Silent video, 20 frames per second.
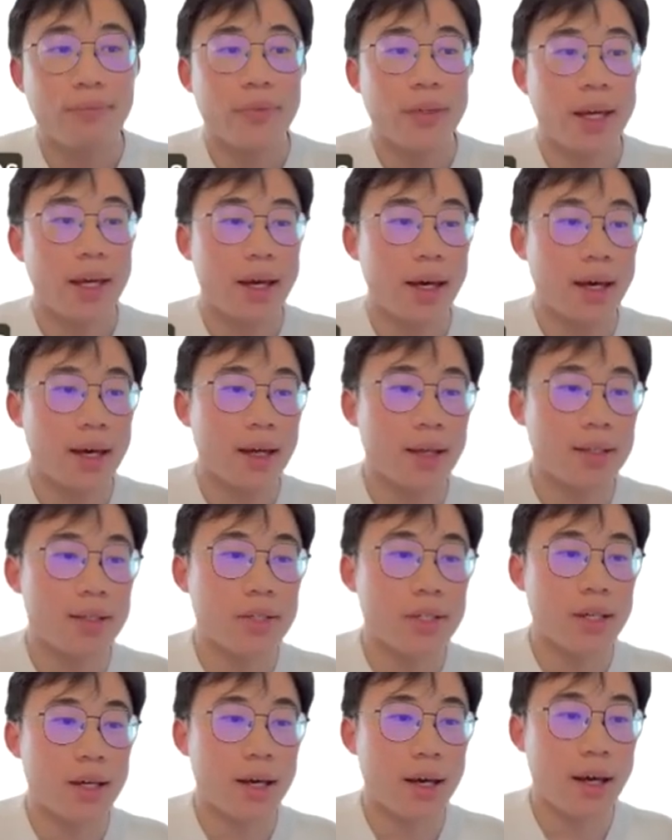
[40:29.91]
and
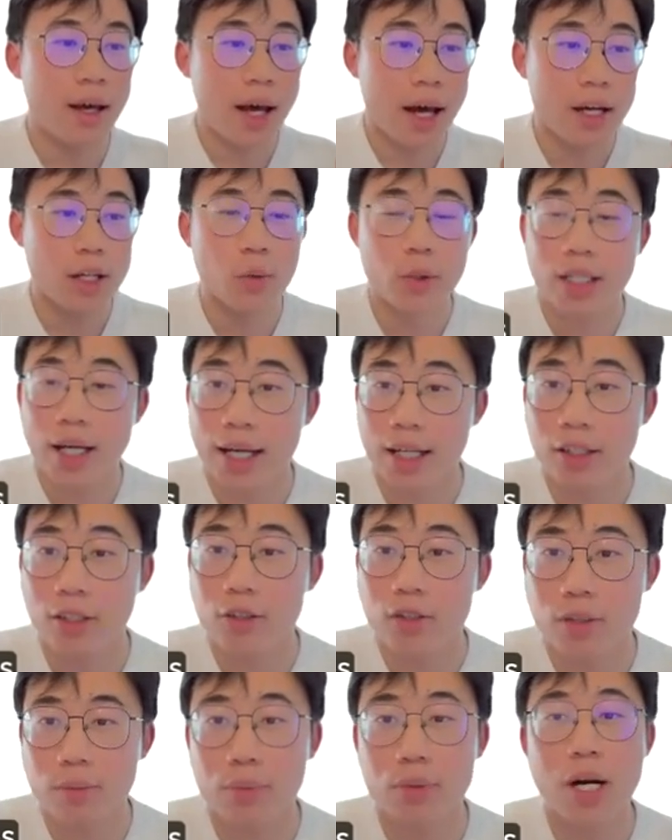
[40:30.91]
how do we
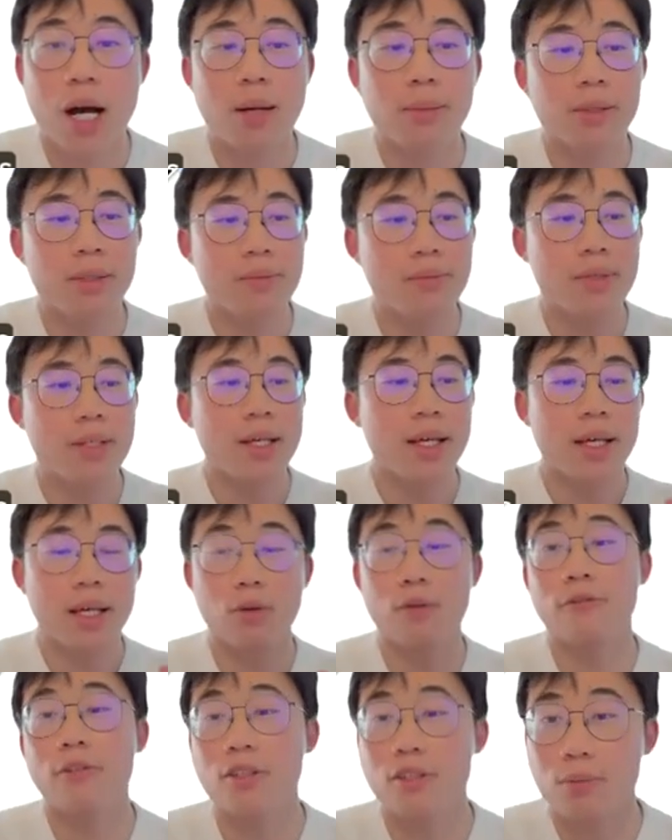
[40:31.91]
diagnose the problems
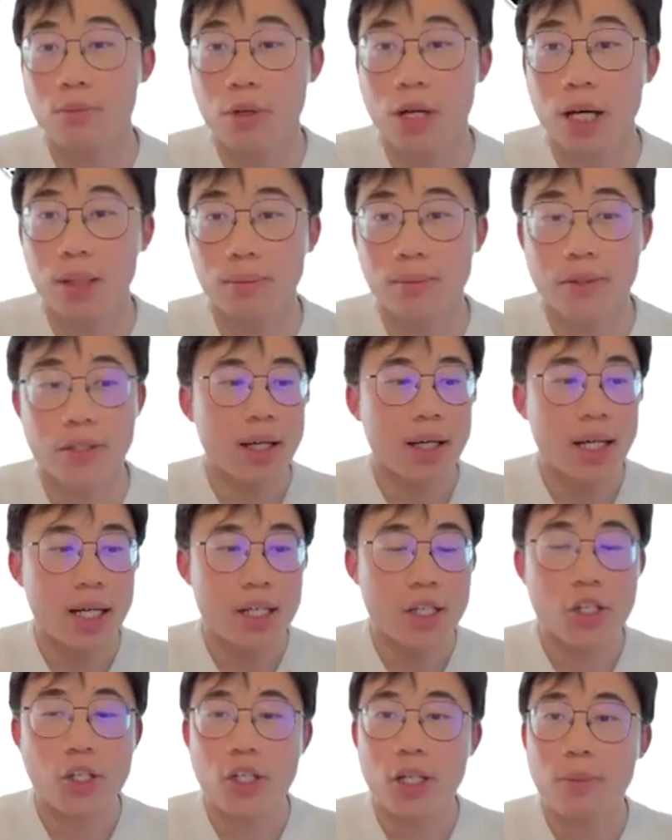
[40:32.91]
and fix some problems
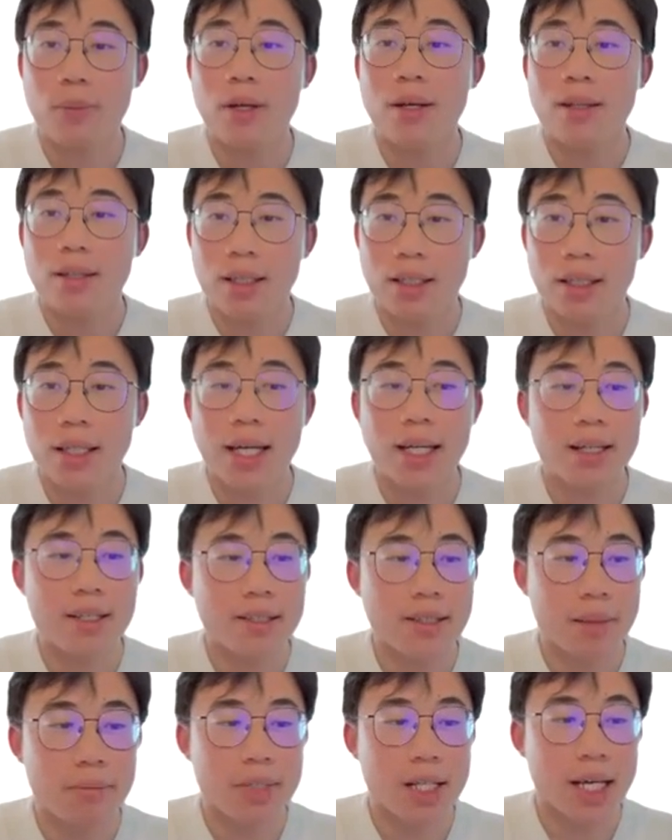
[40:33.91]
and ship the
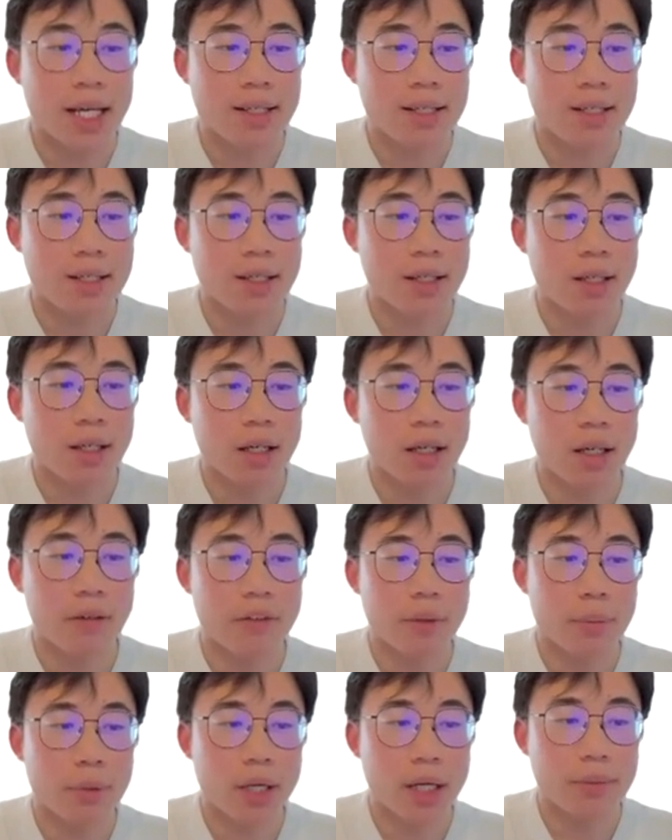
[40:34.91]
latest updates of
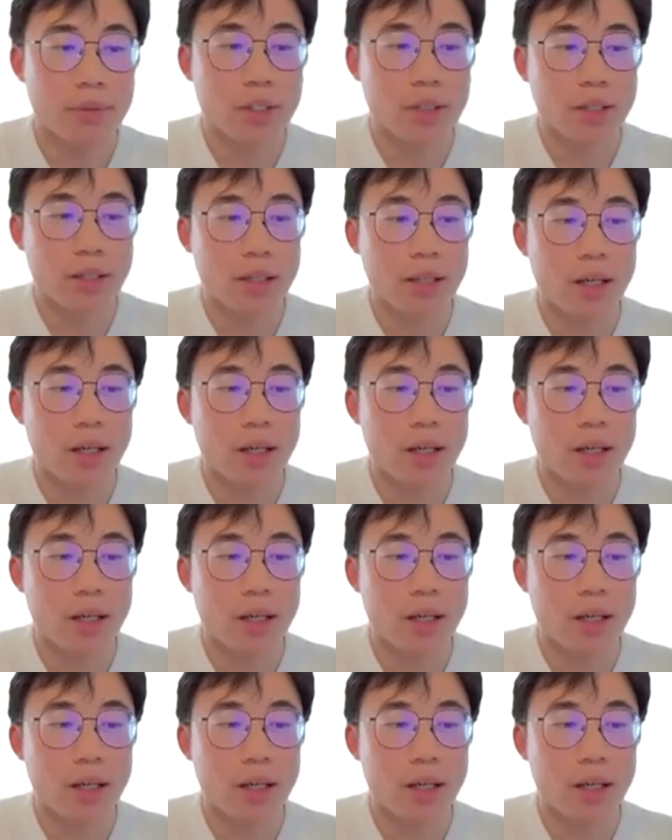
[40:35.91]
the prompt